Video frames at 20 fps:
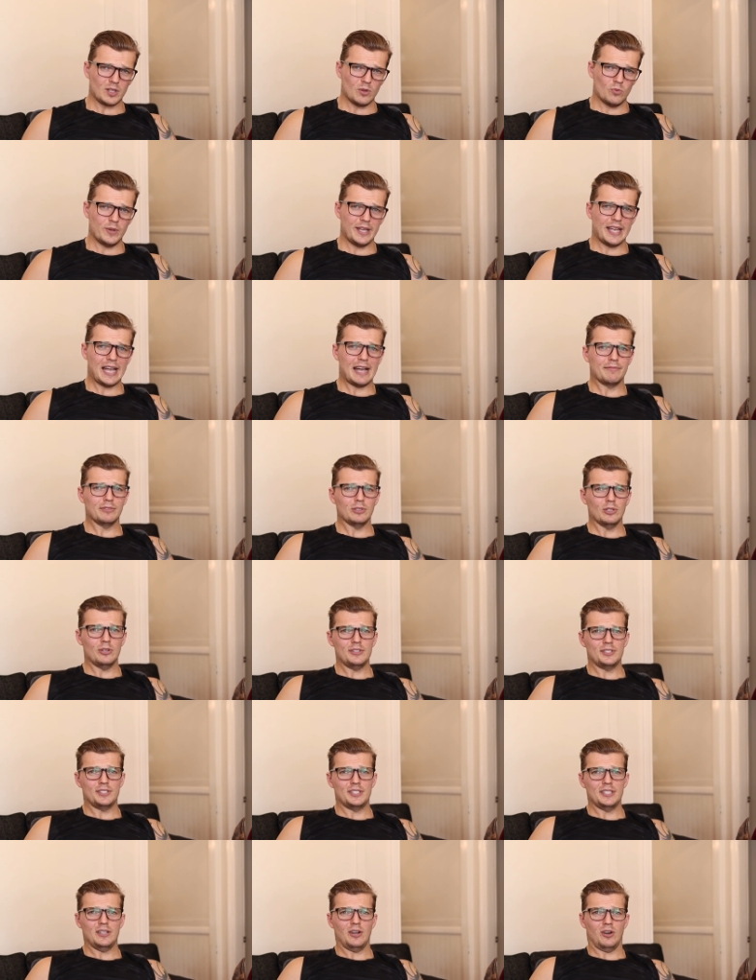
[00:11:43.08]
we have
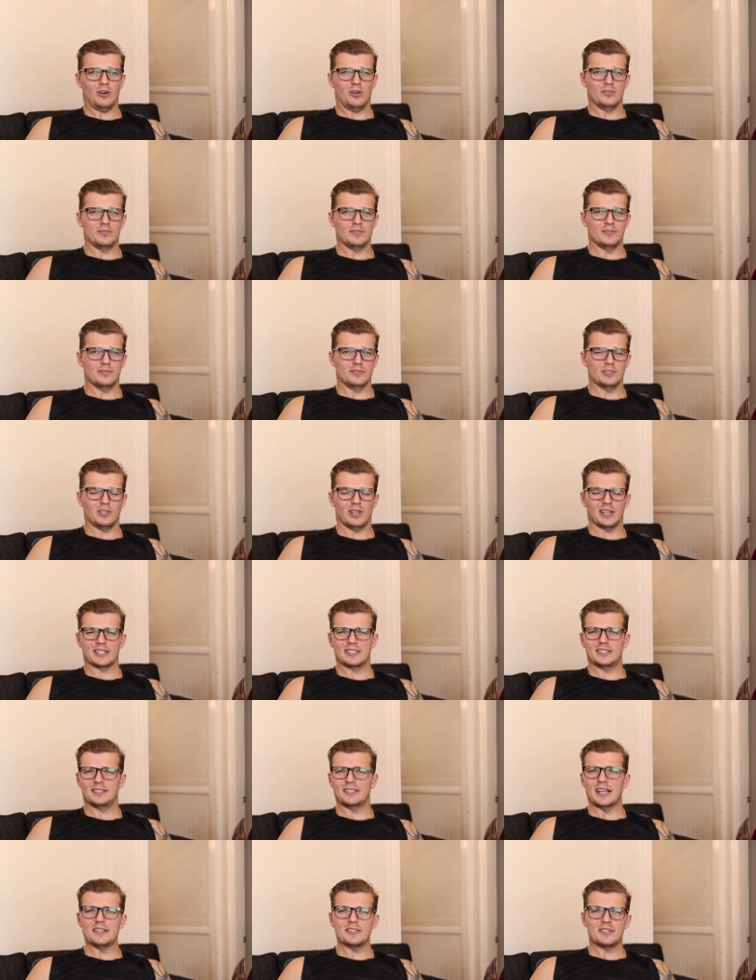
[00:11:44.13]
Lucy on like
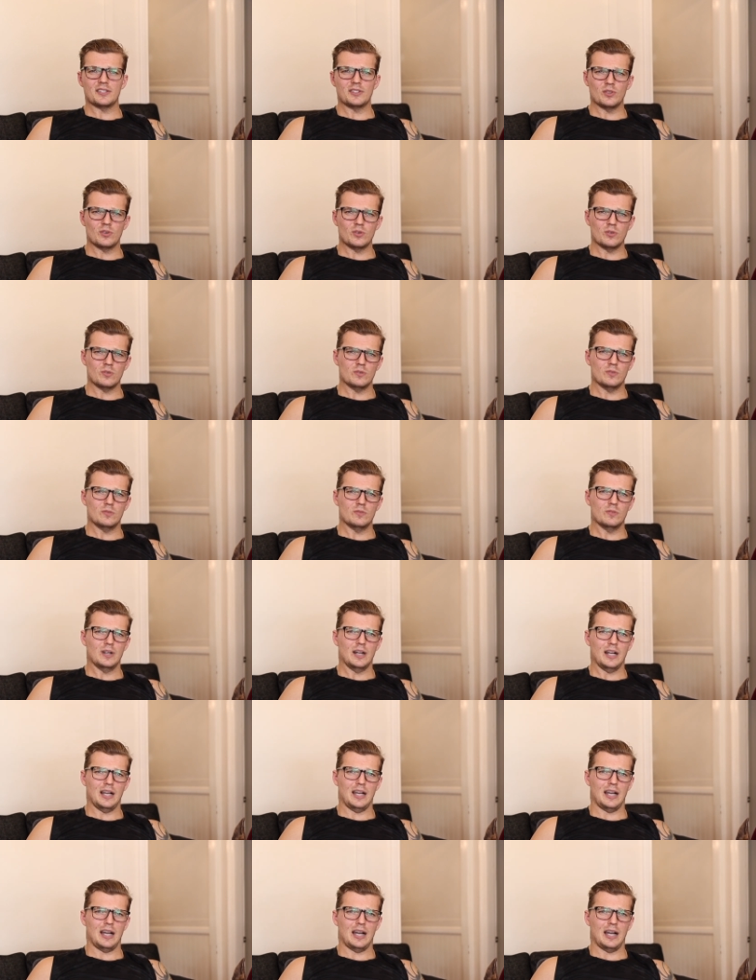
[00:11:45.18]
Sentinel,
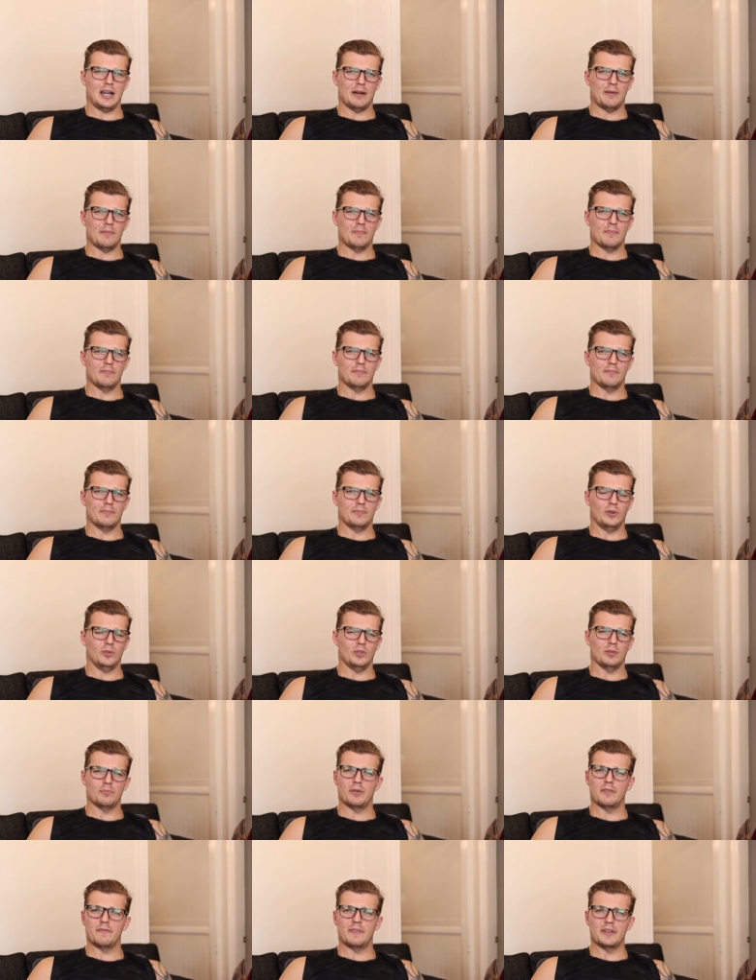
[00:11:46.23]
all
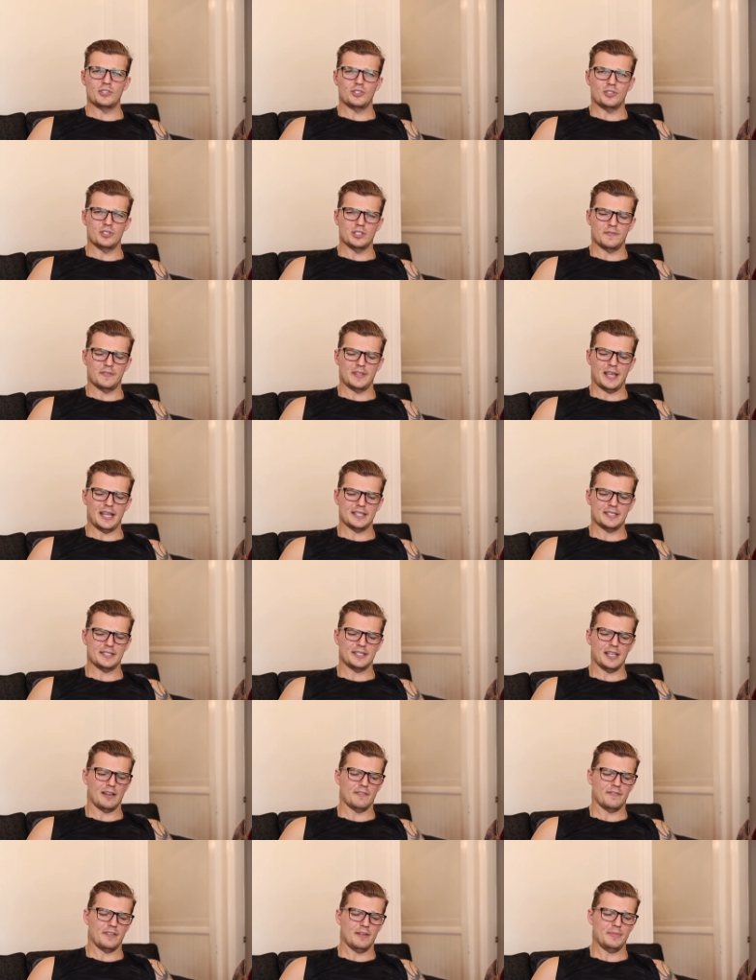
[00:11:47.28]
the preventions for that
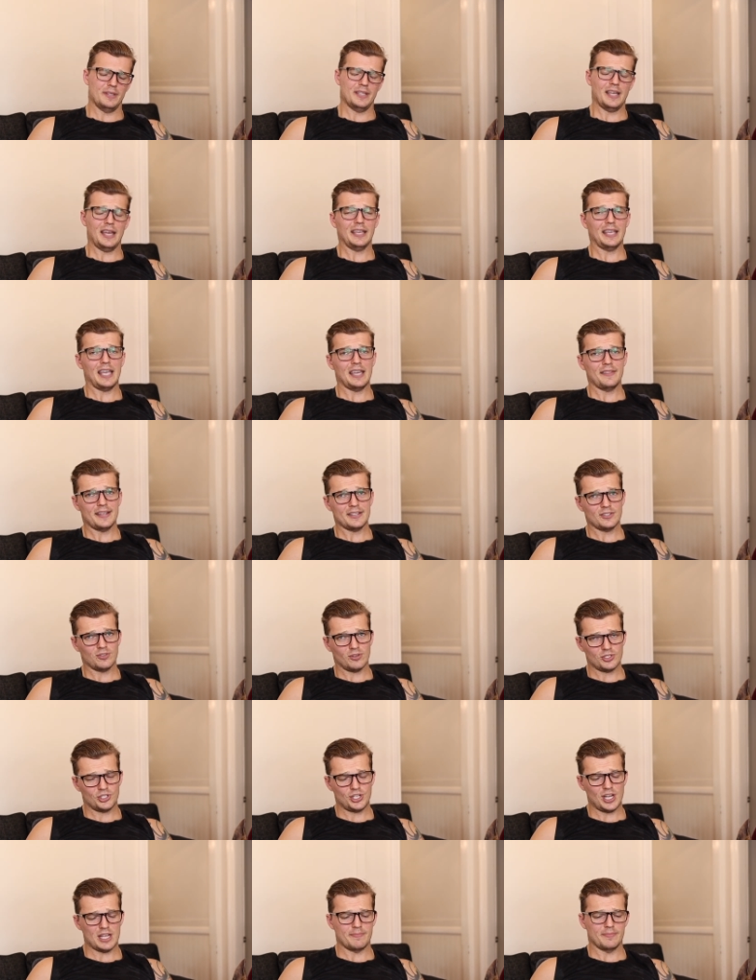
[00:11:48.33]
stuff. But again, that's
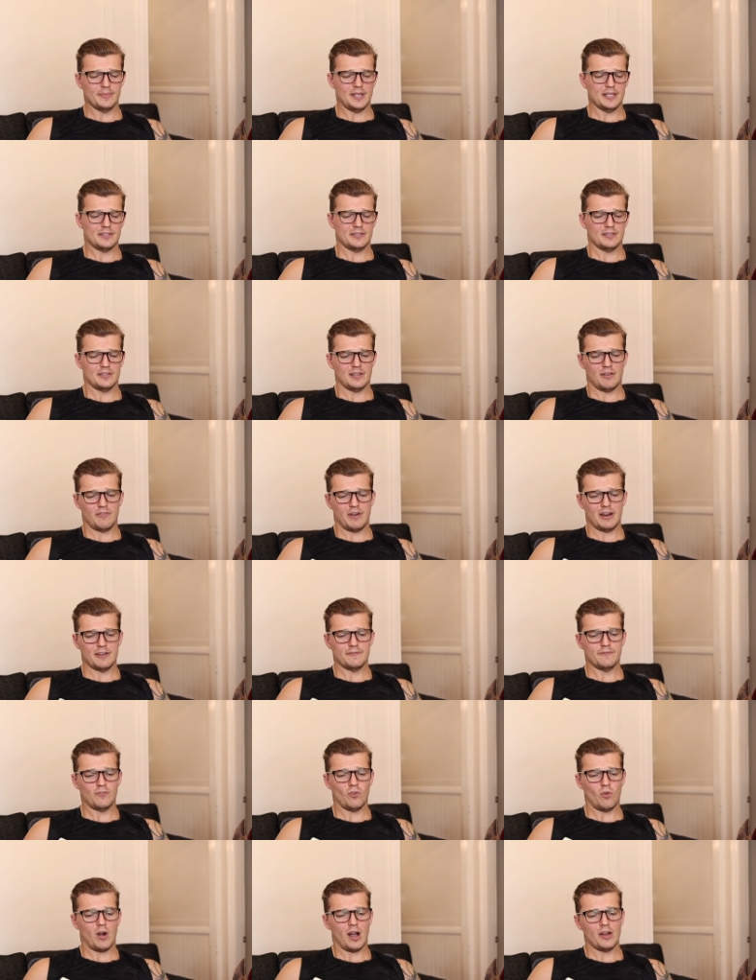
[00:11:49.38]
not cheap. That's around
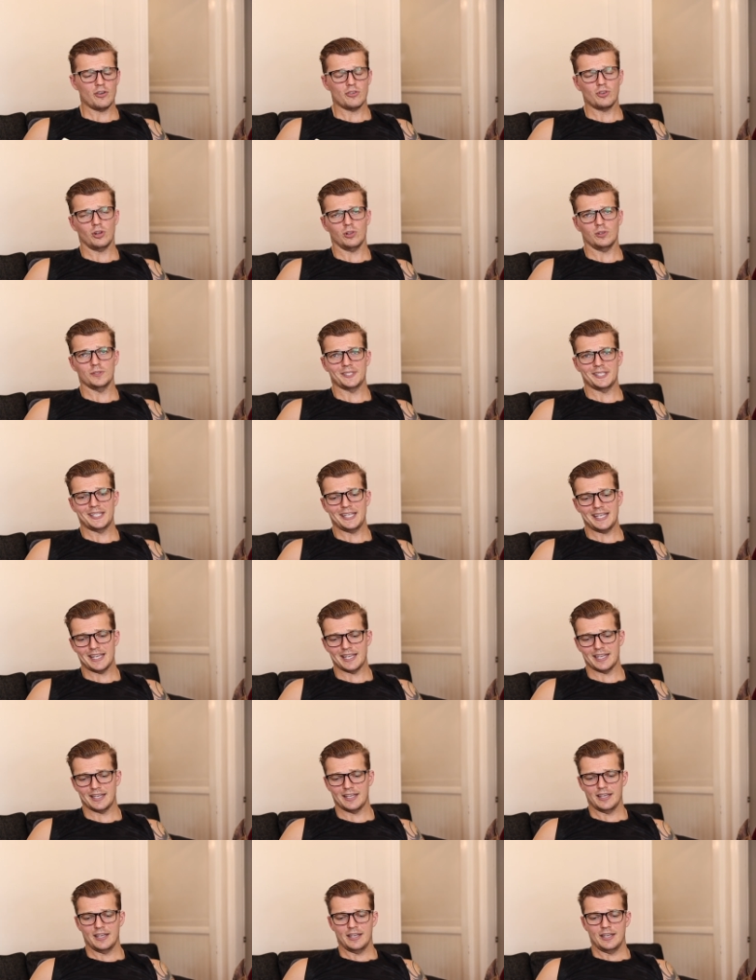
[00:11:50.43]
$400 a
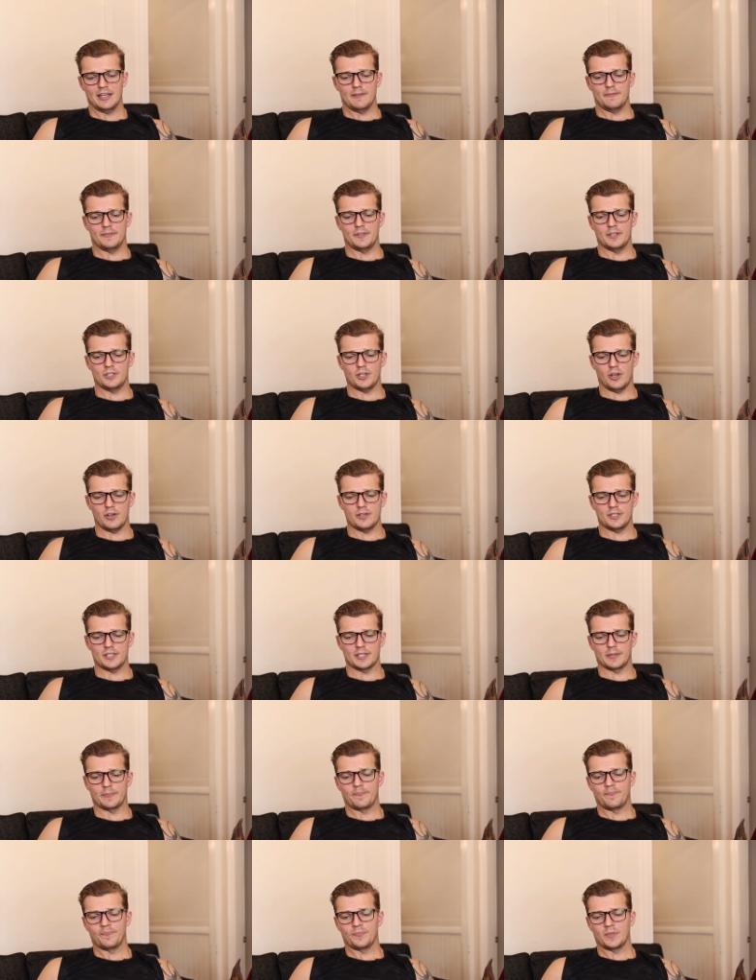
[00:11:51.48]
year for the
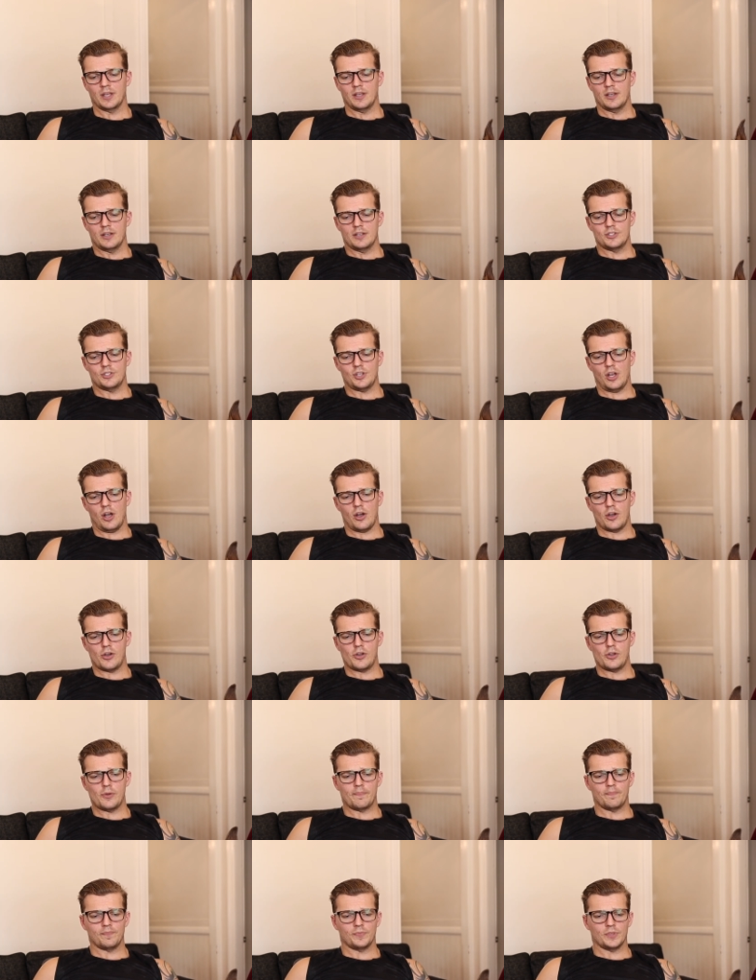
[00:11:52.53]
dosing.
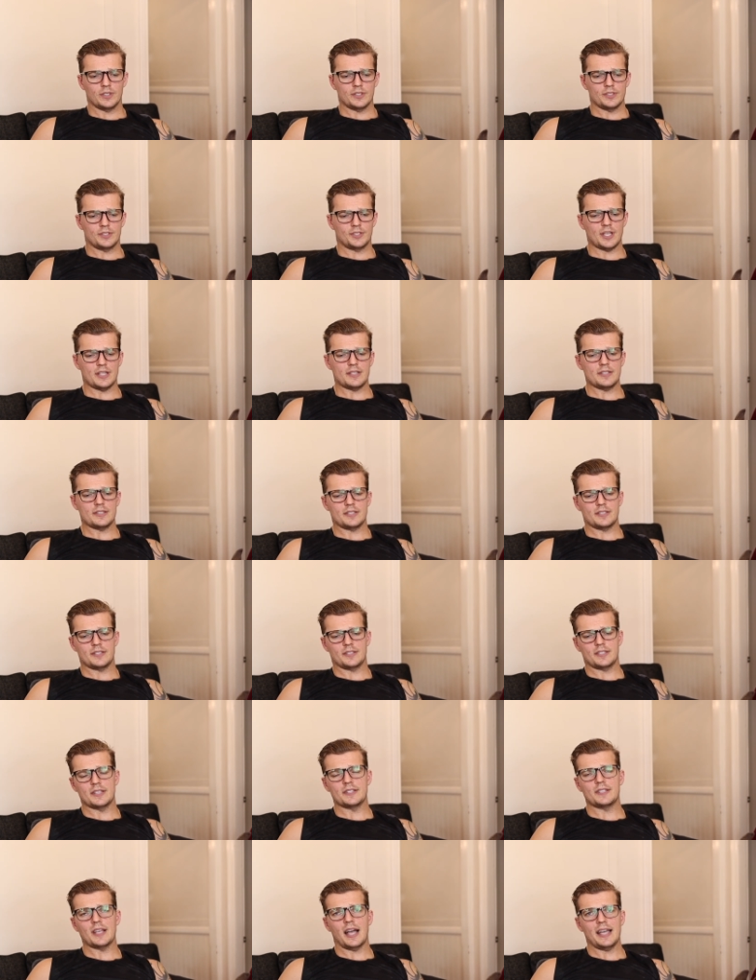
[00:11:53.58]
So since
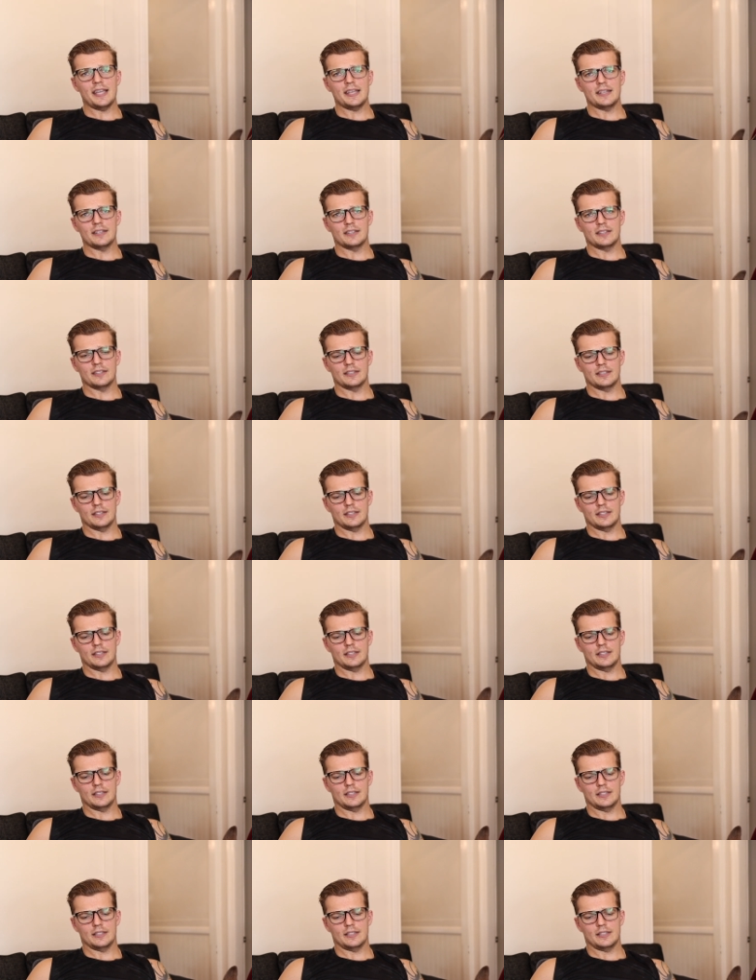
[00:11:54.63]
to date,
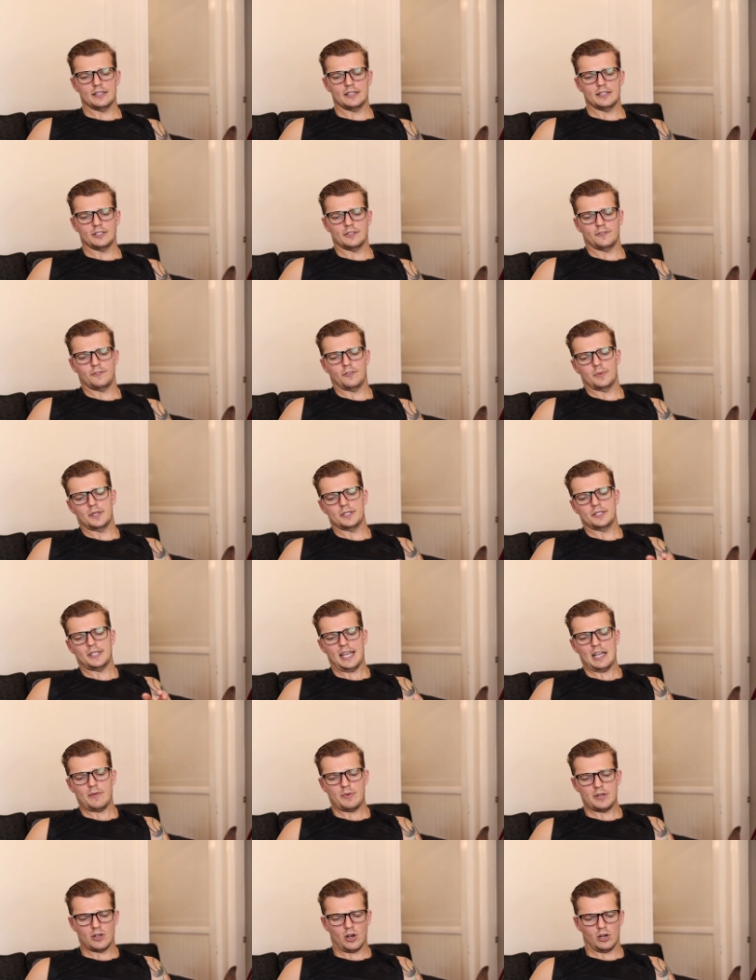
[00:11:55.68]
from the
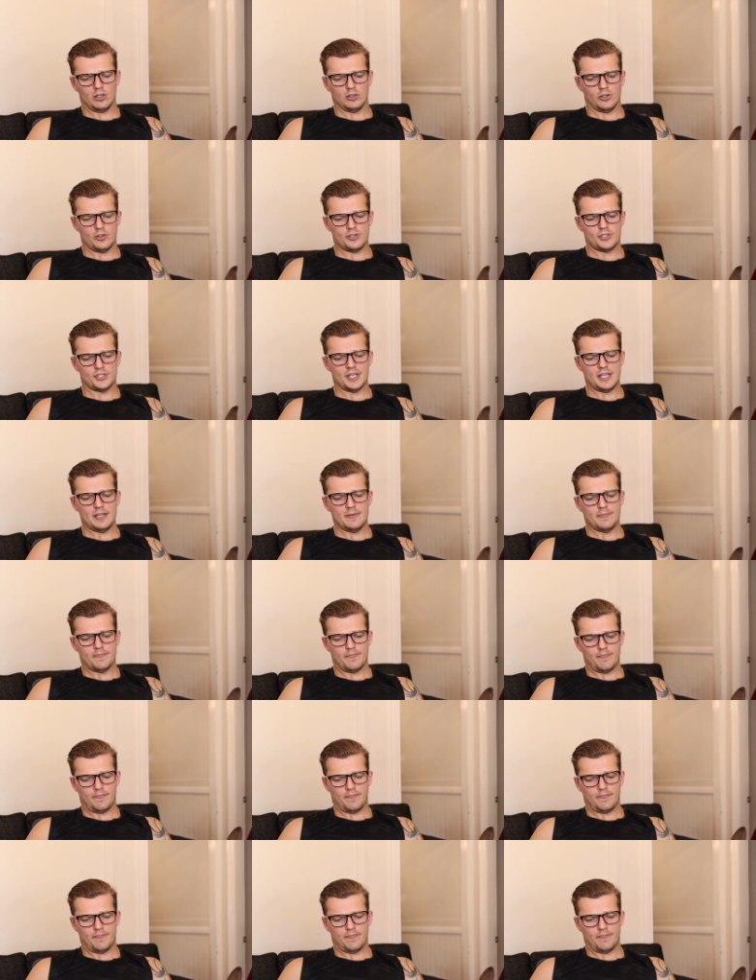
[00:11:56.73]
day we got Lucy,